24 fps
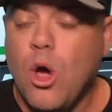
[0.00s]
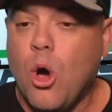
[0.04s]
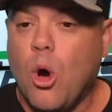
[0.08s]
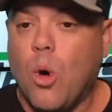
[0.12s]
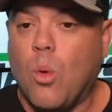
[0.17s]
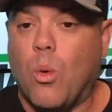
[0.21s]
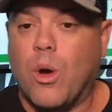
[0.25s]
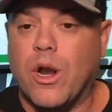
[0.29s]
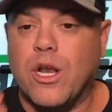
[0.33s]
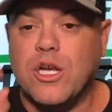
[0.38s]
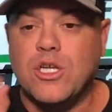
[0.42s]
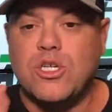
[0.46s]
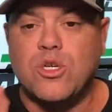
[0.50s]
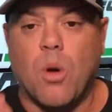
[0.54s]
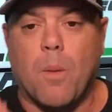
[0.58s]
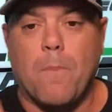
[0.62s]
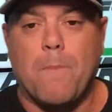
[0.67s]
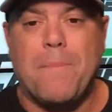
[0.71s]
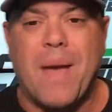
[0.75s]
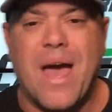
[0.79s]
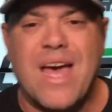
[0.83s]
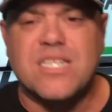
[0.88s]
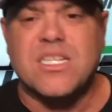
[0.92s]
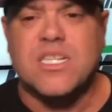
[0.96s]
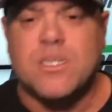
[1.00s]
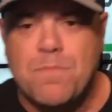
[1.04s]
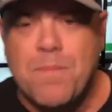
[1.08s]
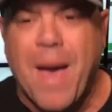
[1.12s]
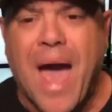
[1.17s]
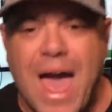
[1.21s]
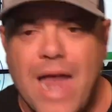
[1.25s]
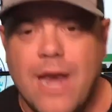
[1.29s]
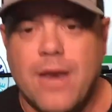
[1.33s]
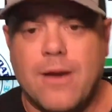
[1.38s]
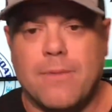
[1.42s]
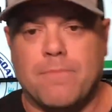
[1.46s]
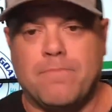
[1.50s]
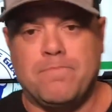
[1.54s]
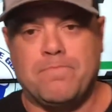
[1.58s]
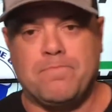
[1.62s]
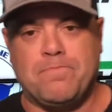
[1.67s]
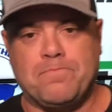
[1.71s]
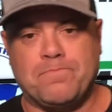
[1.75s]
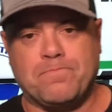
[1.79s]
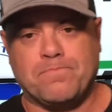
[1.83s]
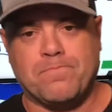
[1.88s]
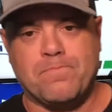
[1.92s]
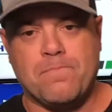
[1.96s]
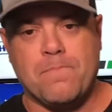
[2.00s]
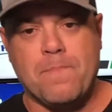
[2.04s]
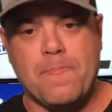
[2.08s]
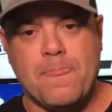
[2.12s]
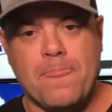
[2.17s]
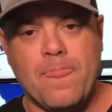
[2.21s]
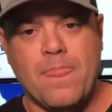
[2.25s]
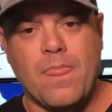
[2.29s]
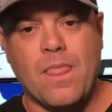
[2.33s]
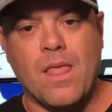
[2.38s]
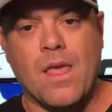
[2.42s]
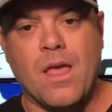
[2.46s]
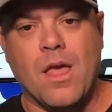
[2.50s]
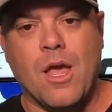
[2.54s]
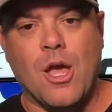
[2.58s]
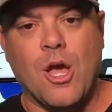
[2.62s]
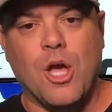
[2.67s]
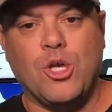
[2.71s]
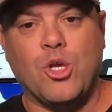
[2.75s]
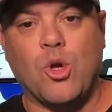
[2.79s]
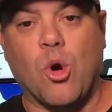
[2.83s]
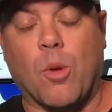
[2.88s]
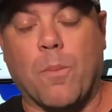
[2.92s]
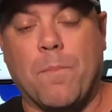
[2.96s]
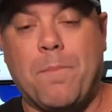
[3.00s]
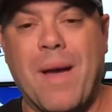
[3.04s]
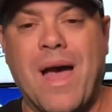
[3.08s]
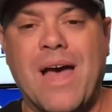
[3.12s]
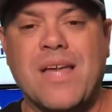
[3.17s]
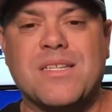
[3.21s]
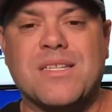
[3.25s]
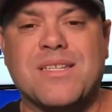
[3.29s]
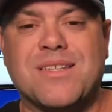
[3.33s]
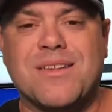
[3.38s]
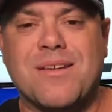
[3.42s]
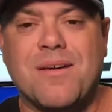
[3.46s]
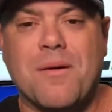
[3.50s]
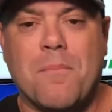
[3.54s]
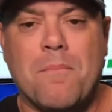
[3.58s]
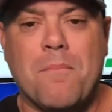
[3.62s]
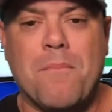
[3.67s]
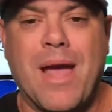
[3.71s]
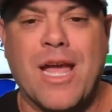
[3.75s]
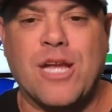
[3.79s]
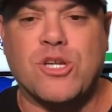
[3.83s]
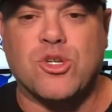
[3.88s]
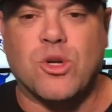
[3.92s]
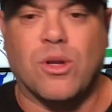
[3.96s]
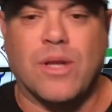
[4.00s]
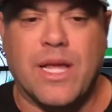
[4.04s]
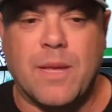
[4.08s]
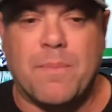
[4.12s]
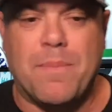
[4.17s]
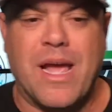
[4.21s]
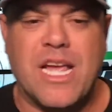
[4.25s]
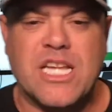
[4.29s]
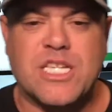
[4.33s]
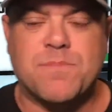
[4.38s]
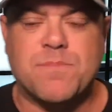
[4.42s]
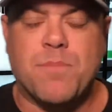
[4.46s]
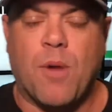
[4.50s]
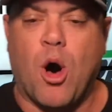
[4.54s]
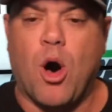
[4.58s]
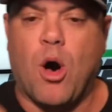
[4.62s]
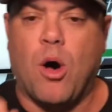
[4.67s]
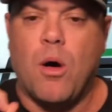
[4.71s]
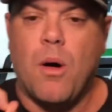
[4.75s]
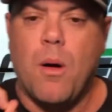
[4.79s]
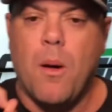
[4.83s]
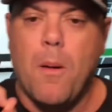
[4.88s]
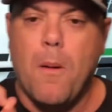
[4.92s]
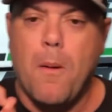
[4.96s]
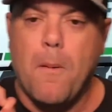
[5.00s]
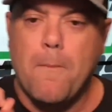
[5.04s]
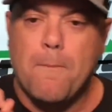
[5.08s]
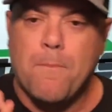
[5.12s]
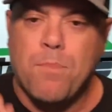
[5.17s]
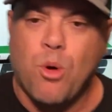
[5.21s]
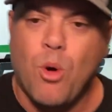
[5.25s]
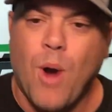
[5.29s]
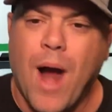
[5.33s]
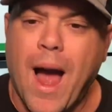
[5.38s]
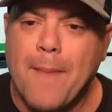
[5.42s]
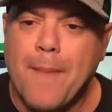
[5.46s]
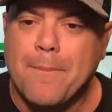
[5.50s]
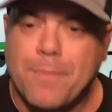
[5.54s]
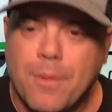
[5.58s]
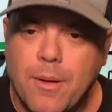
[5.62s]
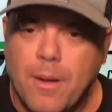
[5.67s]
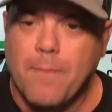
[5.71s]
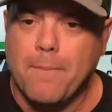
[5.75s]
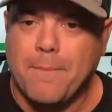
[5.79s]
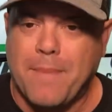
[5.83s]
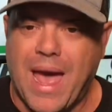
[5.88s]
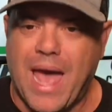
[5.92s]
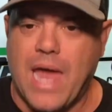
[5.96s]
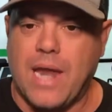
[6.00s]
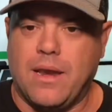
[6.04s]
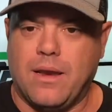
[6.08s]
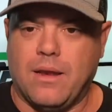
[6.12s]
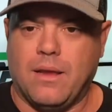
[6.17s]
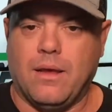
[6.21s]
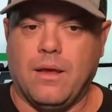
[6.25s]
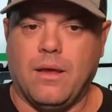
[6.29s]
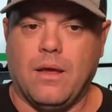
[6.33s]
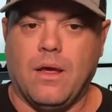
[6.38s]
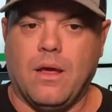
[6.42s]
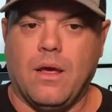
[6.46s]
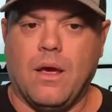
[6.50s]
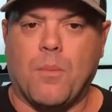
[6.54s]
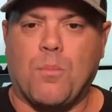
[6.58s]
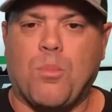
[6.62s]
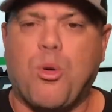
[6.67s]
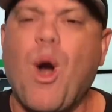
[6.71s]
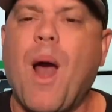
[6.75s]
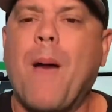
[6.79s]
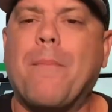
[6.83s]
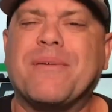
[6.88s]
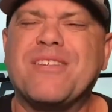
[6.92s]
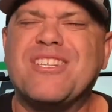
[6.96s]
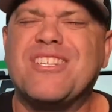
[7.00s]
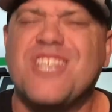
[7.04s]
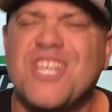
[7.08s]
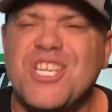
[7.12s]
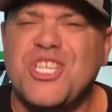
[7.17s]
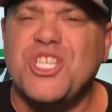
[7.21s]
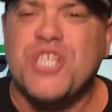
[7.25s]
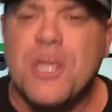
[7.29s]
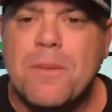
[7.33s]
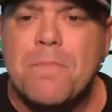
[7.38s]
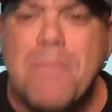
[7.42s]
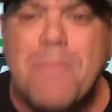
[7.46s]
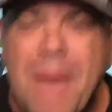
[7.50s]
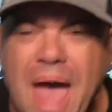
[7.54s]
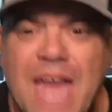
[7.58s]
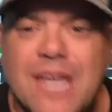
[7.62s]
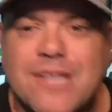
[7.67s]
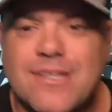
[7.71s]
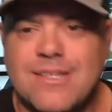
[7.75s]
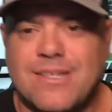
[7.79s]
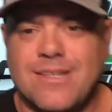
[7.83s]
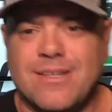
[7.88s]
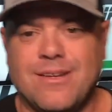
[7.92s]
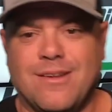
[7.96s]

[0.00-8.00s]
What is your best bet? Your best Major League Baseball prop bet, proposition bet